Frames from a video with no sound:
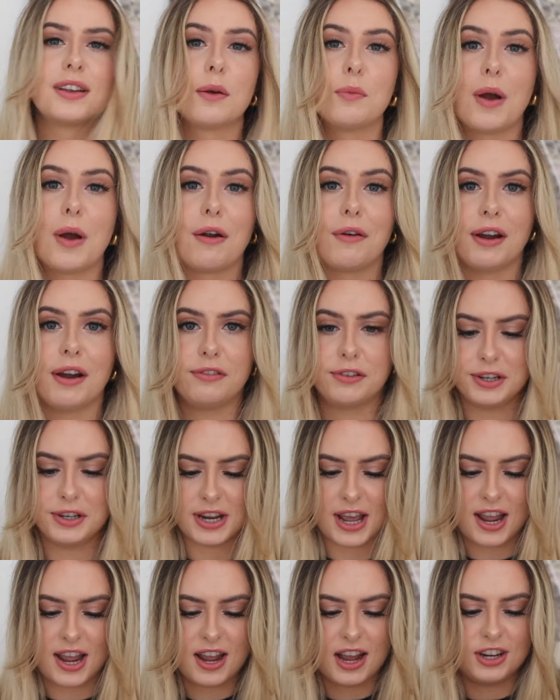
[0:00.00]
I wear it every
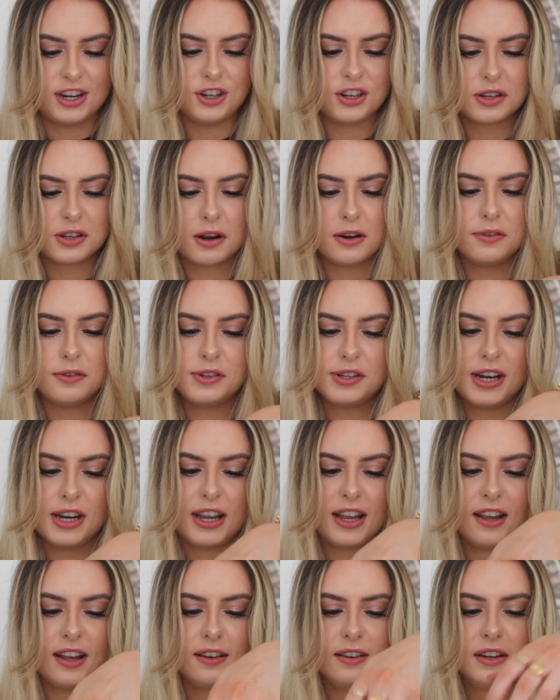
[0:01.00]
day. I just kind of
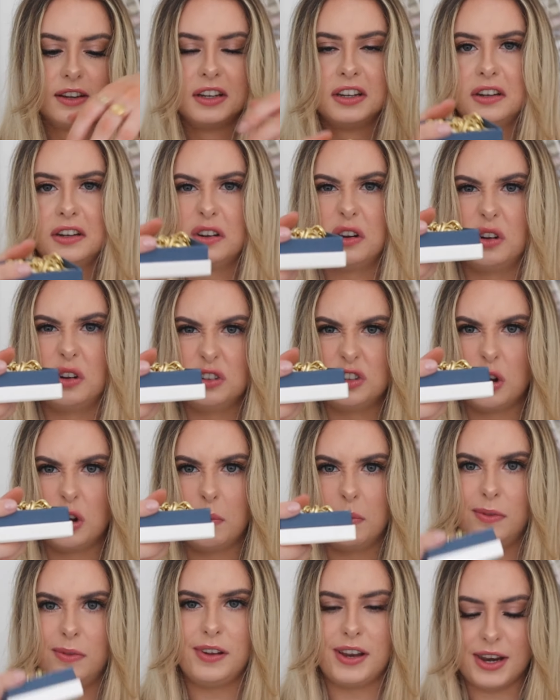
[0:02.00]
stick it on
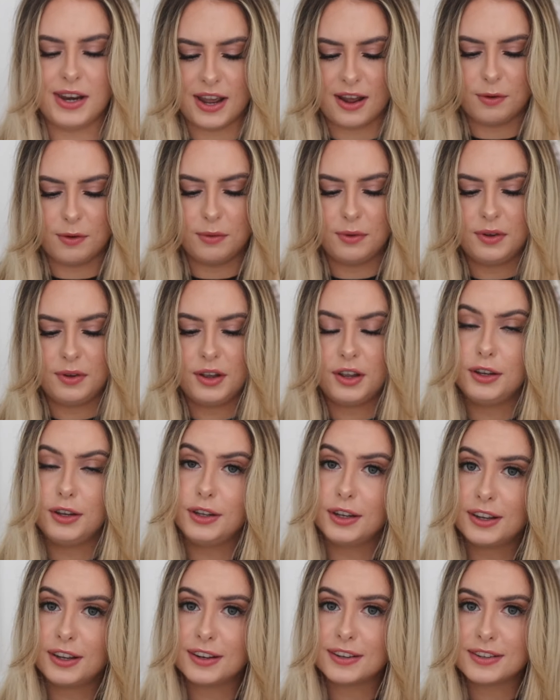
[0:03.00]
top of it now.
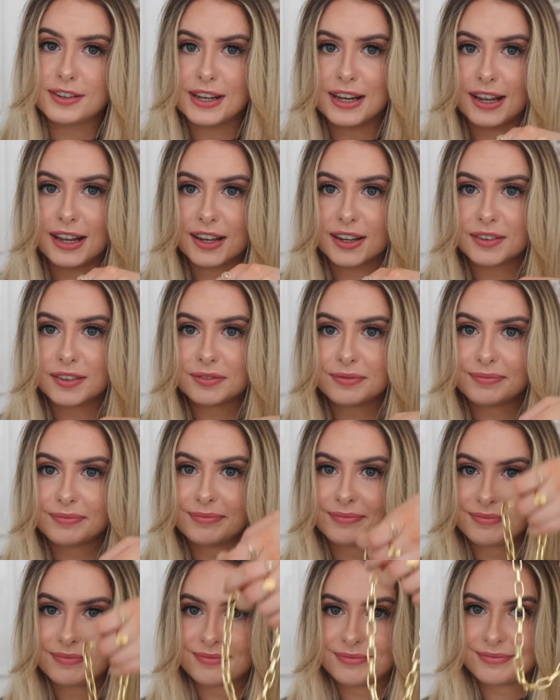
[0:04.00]
You're gonna see it.
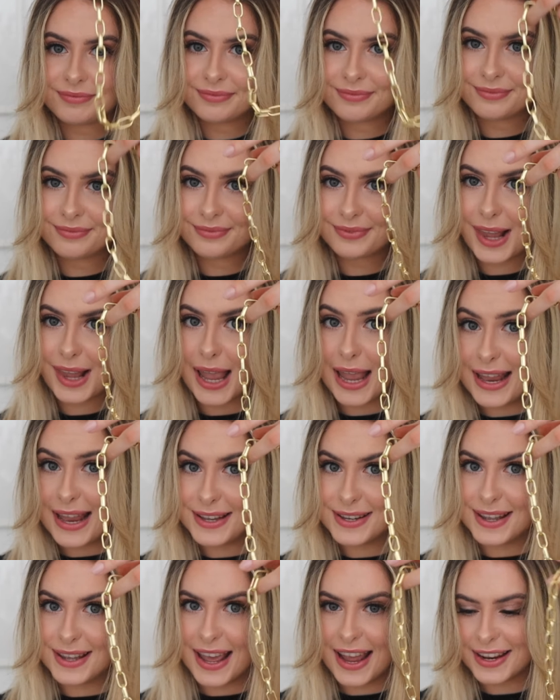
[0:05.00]

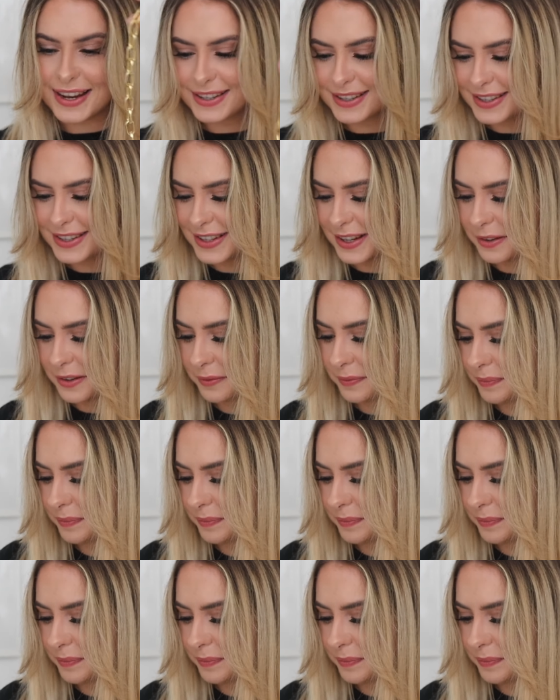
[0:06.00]
It's this.